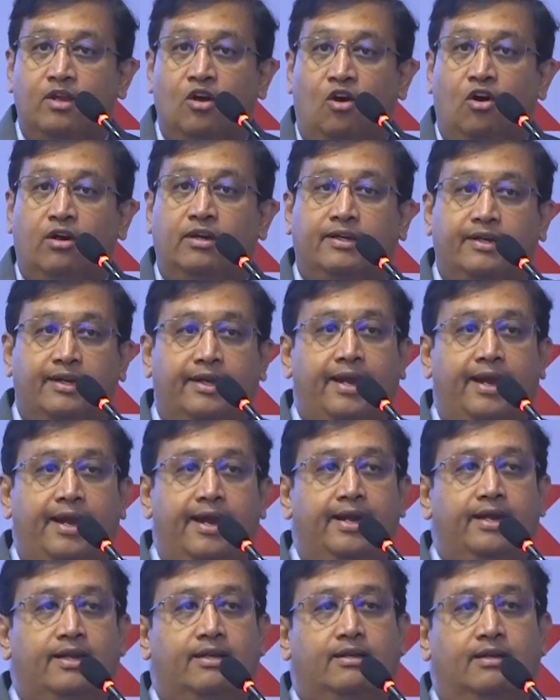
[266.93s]
or
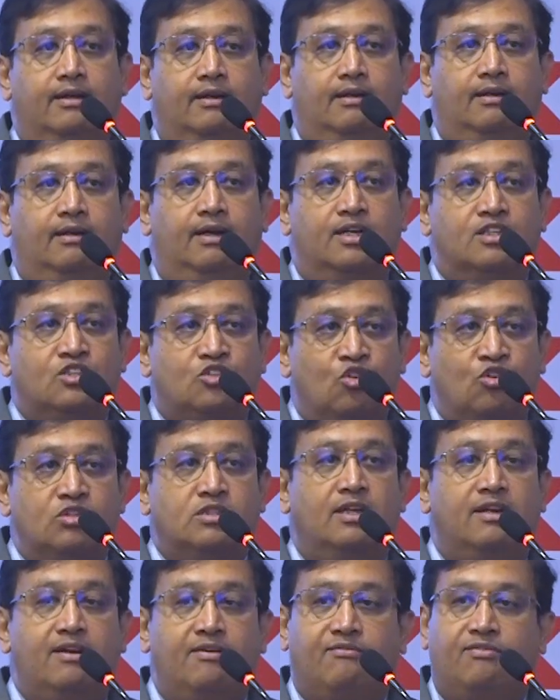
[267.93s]
create a
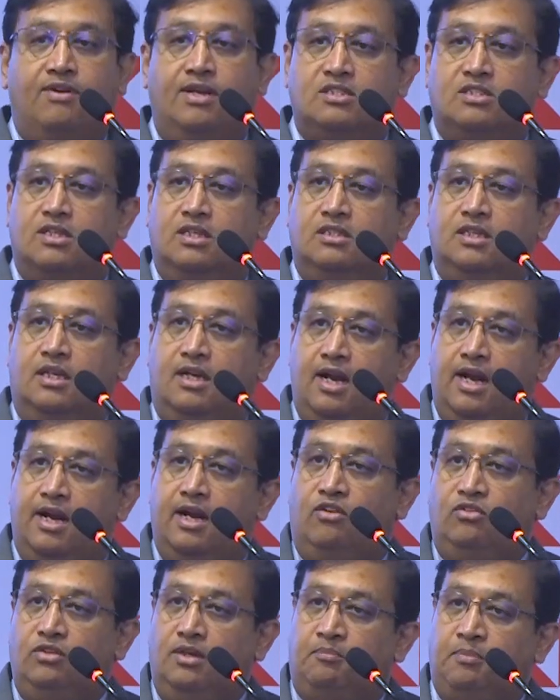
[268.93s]
social infrastructure
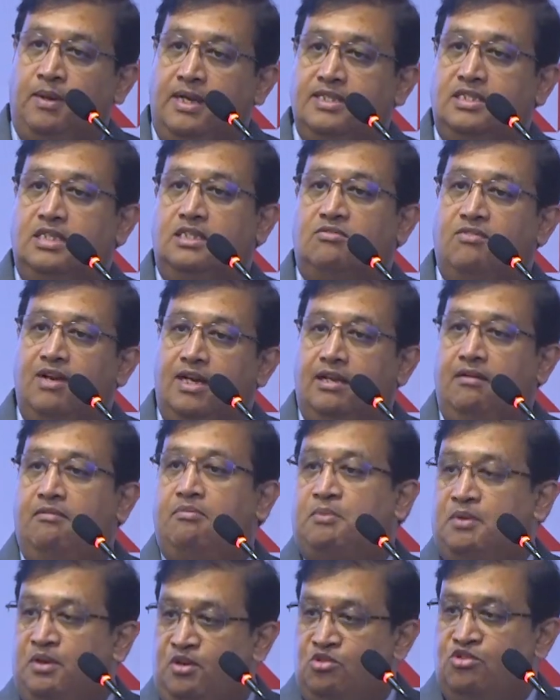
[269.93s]
around the places where they
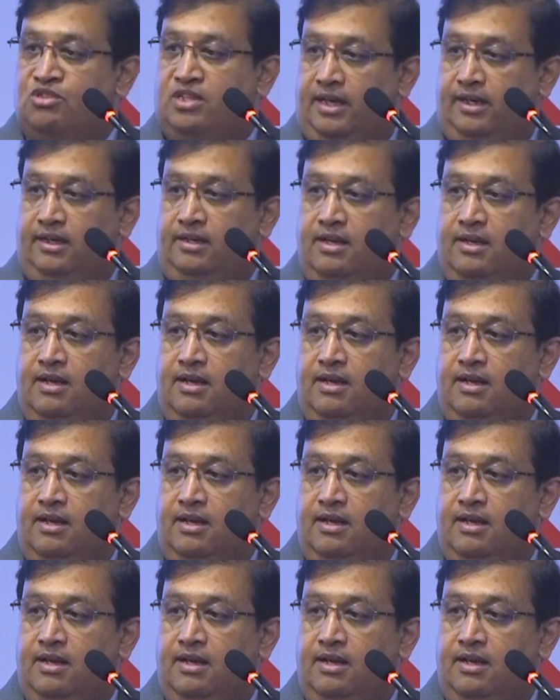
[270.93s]
were producing.